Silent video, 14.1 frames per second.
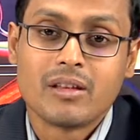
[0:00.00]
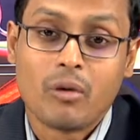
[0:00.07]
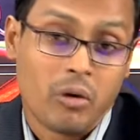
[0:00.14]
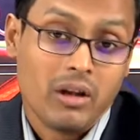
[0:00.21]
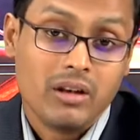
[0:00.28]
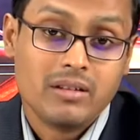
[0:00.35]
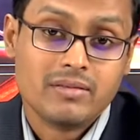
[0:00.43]

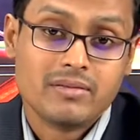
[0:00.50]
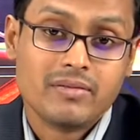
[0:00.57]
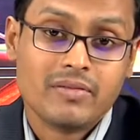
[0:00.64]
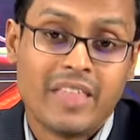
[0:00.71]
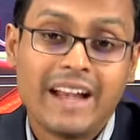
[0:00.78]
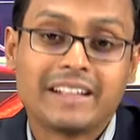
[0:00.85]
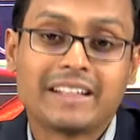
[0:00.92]
well,
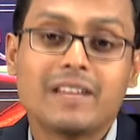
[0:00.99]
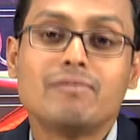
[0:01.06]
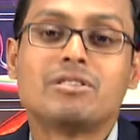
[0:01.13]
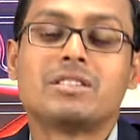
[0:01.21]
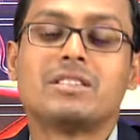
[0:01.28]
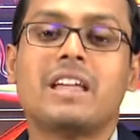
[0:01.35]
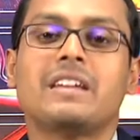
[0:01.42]
that
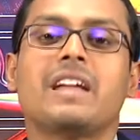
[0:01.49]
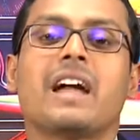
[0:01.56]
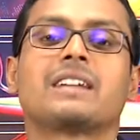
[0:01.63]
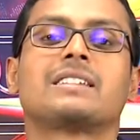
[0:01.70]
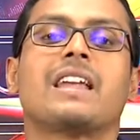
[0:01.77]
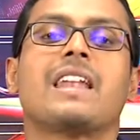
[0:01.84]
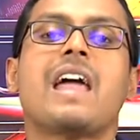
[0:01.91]
gives the
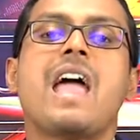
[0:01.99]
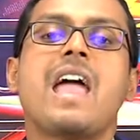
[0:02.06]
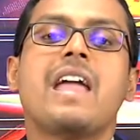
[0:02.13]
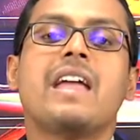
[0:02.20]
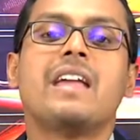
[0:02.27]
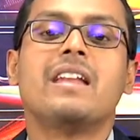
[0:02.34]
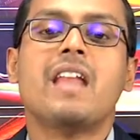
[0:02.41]
reaction
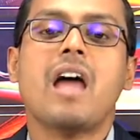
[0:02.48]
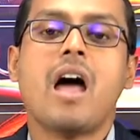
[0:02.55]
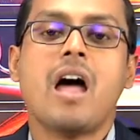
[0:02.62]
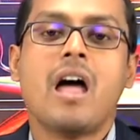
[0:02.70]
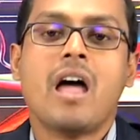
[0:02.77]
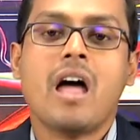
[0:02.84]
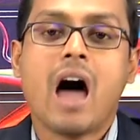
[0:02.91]
in
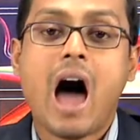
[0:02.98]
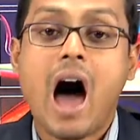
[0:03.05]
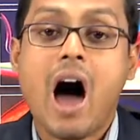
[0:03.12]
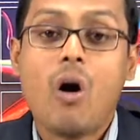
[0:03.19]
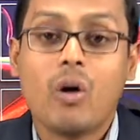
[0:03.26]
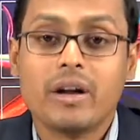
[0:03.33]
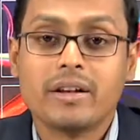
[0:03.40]

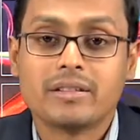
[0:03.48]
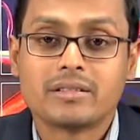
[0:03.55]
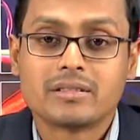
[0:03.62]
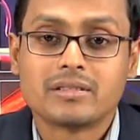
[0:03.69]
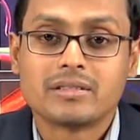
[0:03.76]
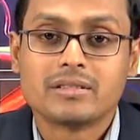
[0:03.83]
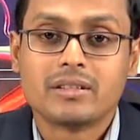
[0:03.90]

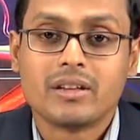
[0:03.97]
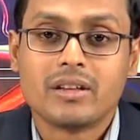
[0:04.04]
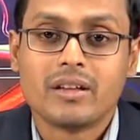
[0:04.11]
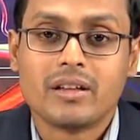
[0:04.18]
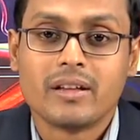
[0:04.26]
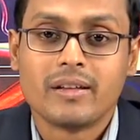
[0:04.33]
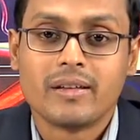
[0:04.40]
hours.
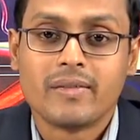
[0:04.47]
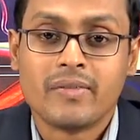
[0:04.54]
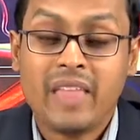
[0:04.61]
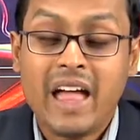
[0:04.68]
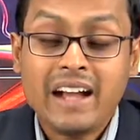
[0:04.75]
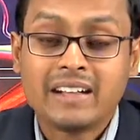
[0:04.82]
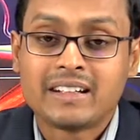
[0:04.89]

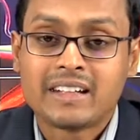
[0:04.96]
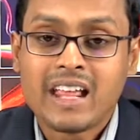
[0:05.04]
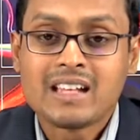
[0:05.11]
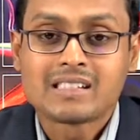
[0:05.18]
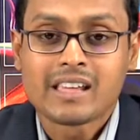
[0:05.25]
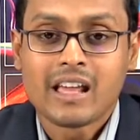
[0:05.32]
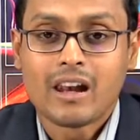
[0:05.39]
That
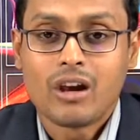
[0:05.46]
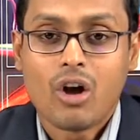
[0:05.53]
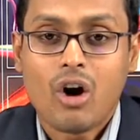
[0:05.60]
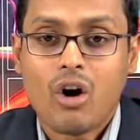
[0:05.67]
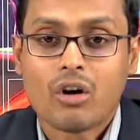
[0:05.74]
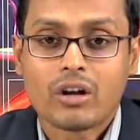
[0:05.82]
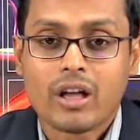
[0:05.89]
tells a
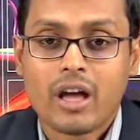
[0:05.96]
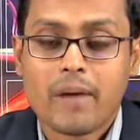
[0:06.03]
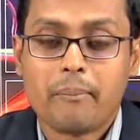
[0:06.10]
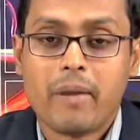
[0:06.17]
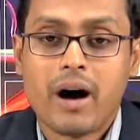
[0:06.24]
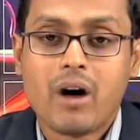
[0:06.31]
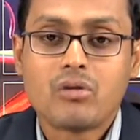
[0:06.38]
lot
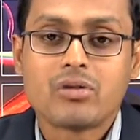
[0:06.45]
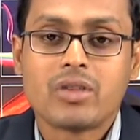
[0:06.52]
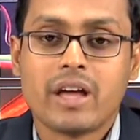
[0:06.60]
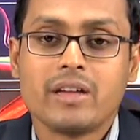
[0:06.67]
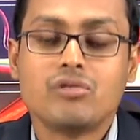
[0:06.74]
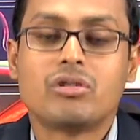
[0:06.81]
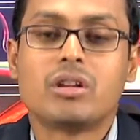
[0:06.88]
about
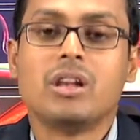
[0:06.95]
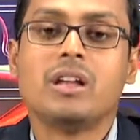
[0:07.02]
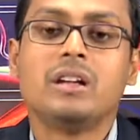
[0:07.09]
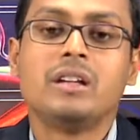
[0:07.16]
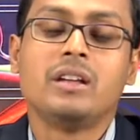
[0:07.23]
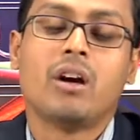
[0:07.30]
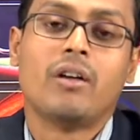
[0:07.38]
the
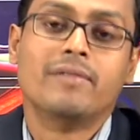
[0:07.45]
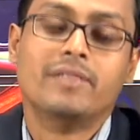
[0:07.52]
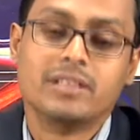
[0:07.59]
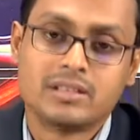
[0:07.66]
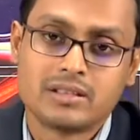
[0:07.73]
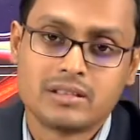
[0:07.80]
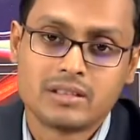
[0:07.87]
utility of
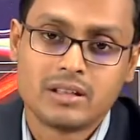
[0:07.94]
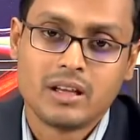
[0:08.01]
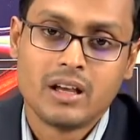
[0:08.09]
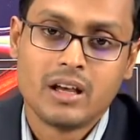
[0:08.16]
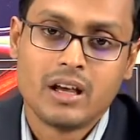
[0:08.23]
this